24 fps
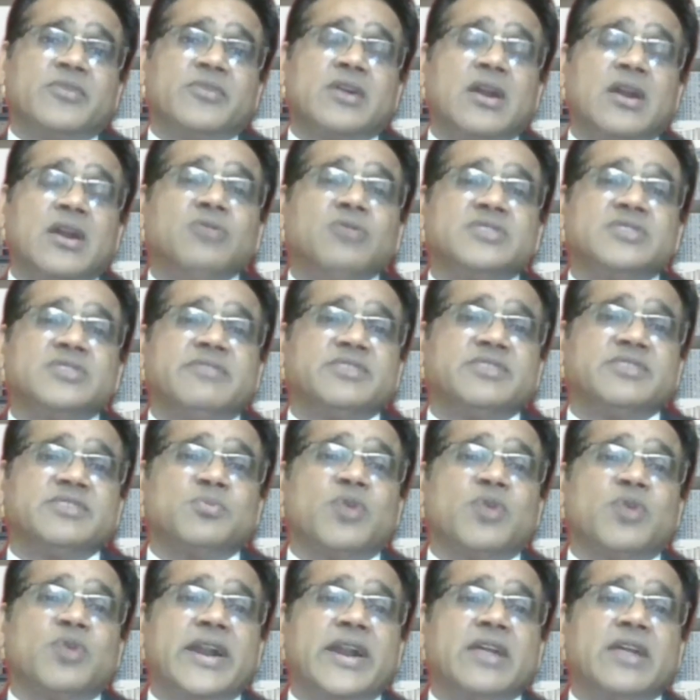cloud service
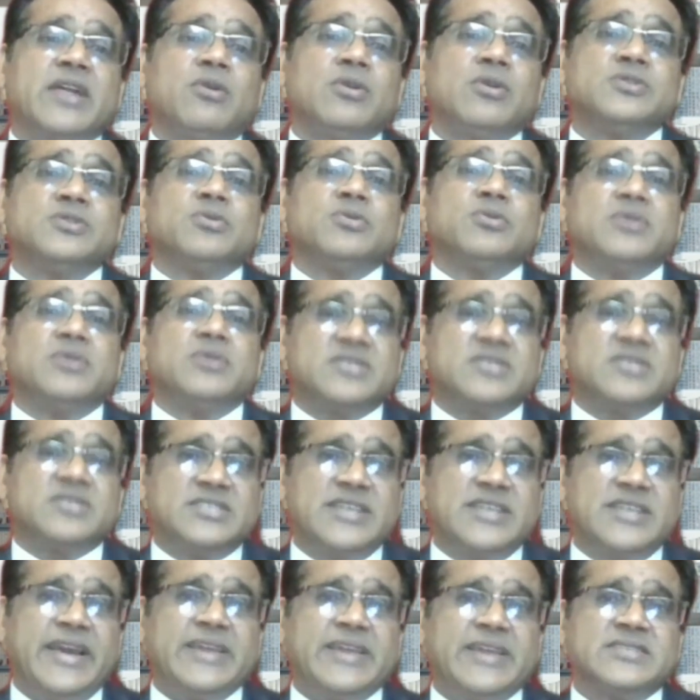provider also
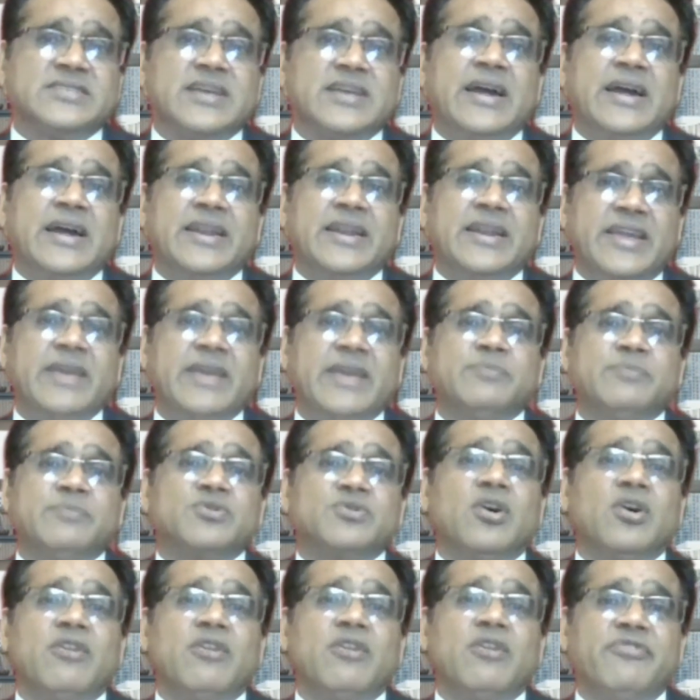stays and
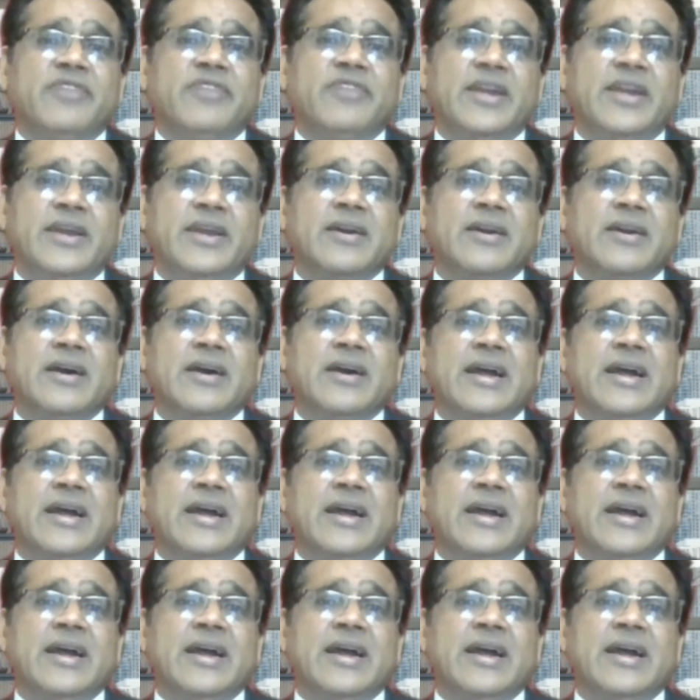keeps offering,